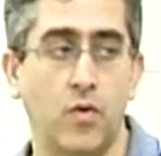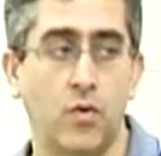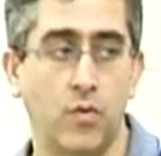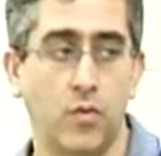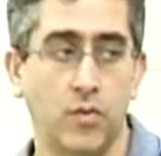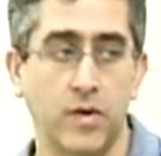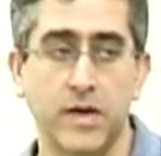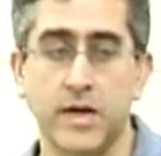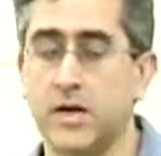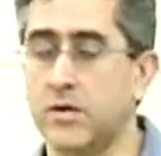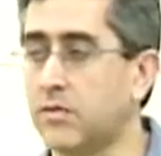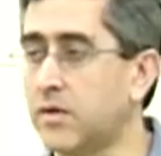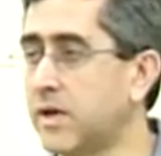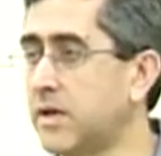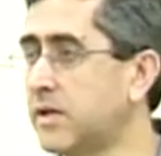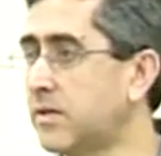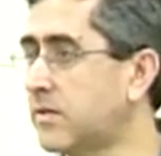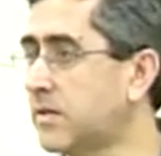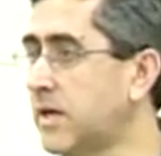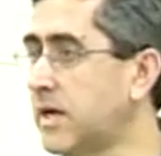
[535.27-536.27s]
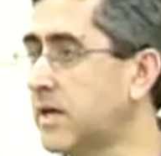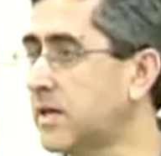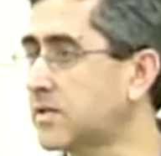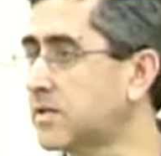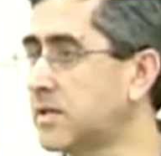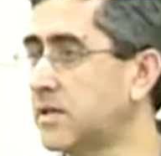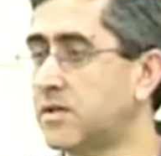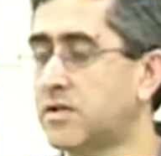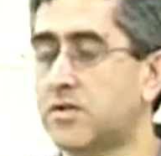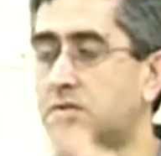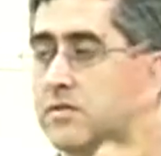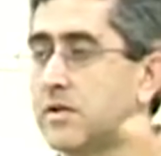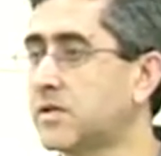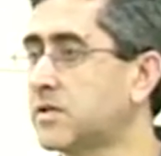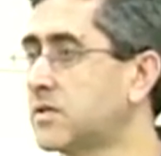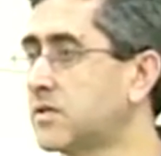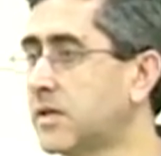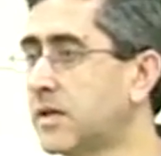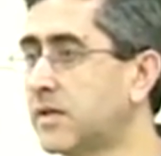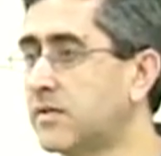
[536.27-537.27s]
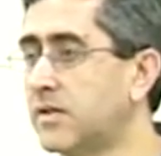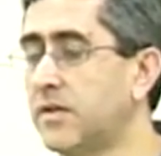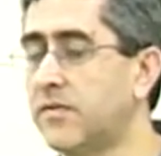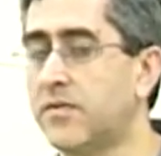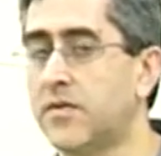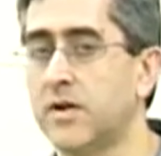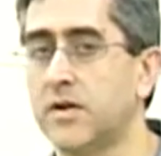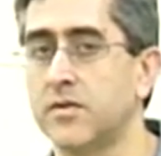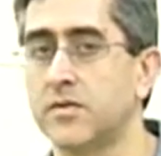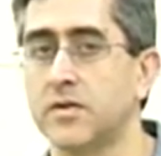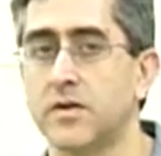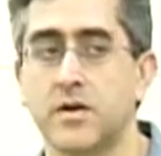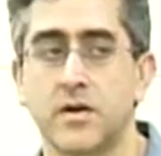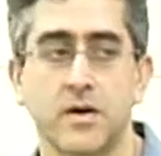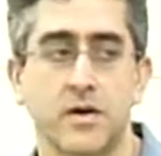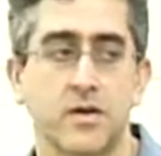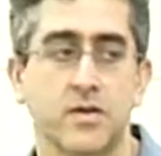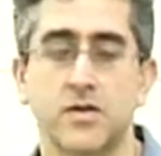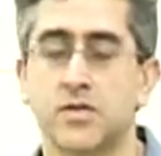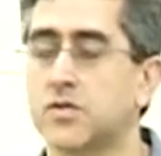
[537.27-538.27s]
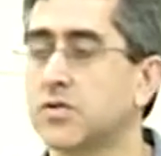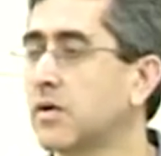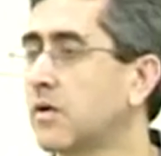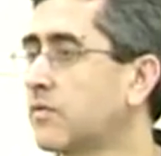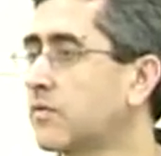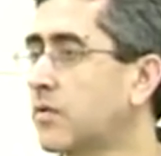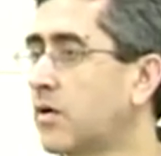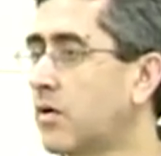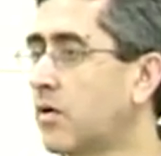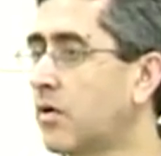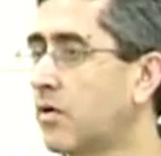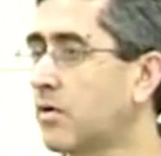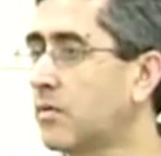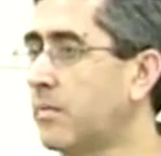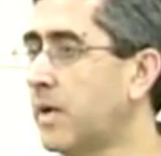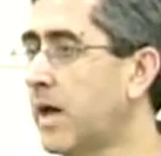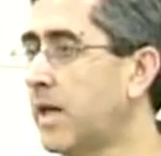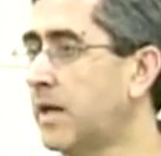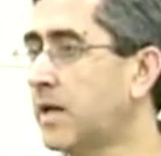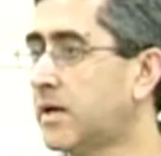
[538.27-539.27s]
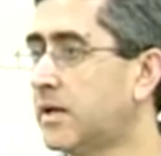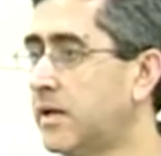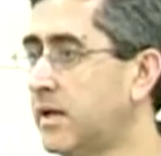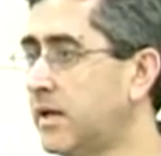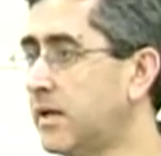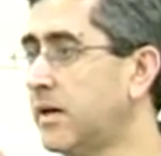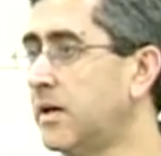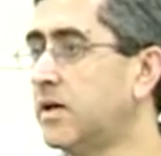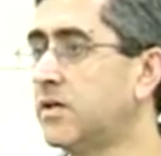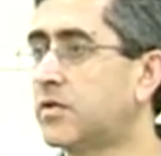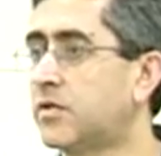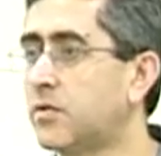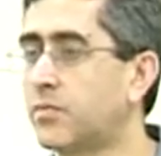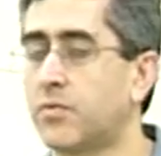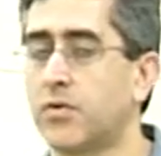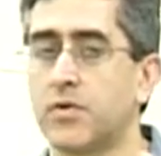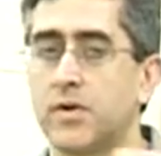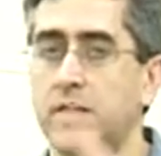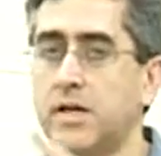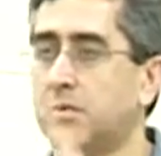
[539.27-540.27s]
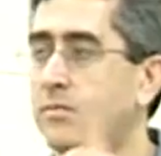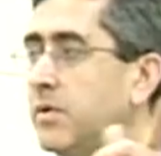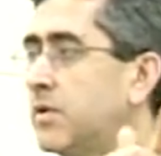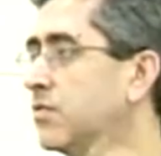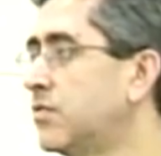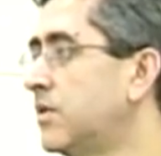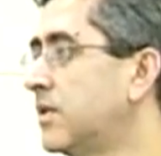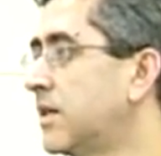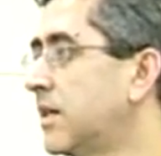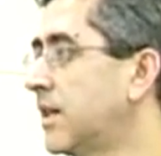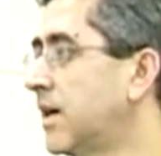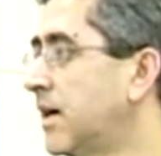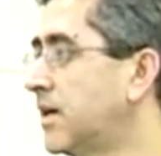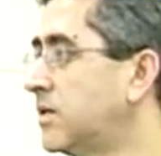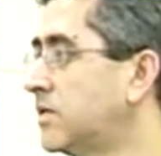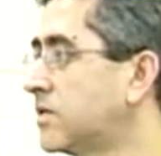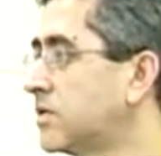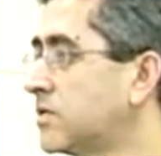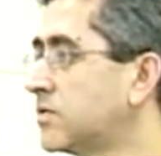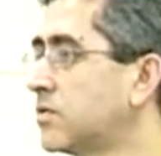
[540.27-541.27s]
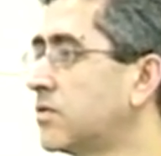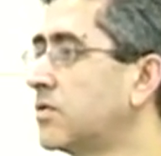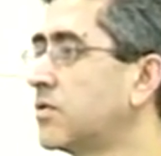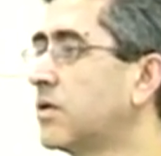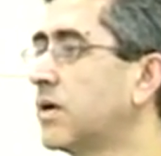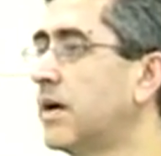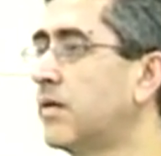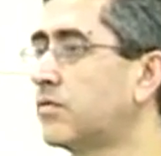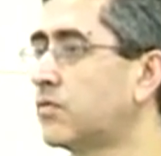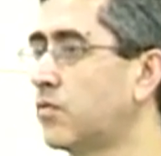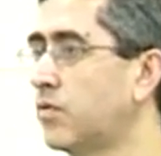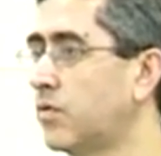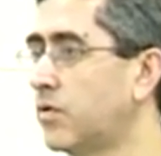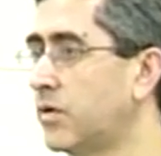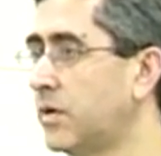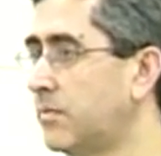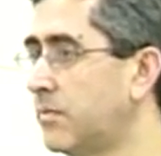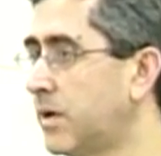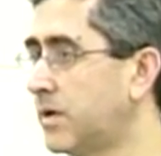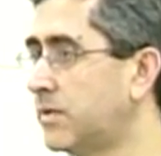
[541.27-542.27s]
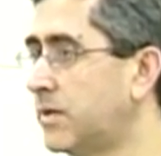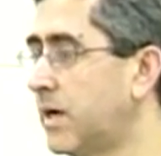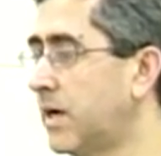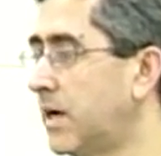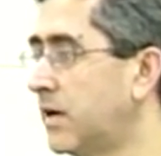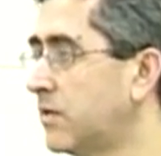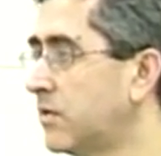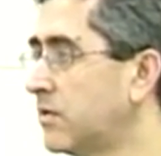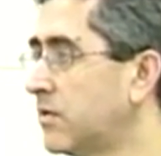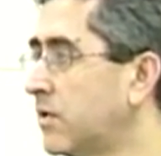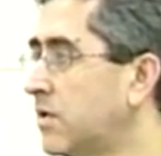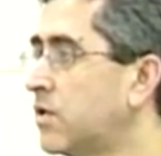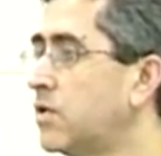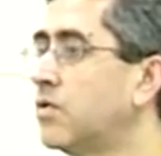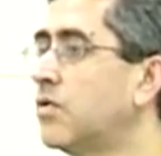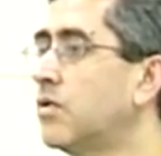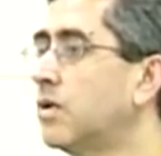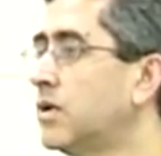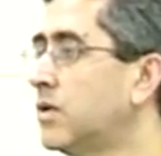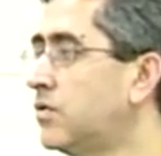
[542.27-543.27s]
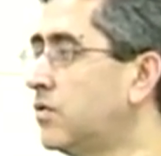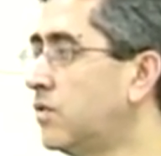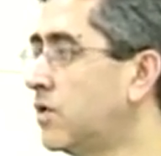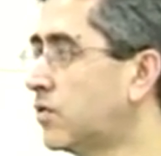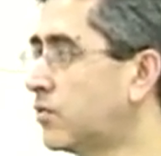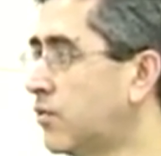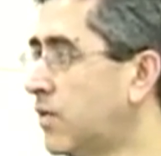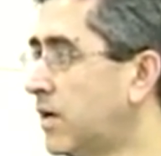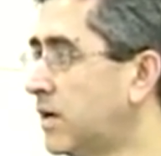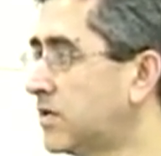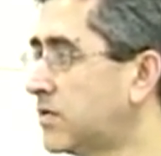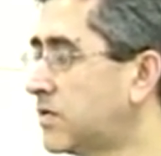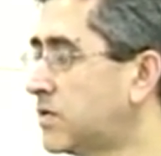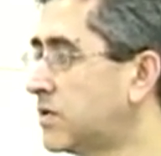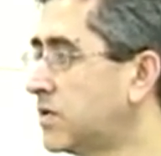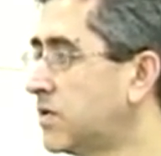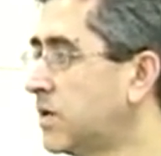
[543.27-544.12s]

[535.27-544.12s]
When I run a test and the stresses are different, the software automatically interpolates between the lines, so you don't have to worry about that. You only do it once.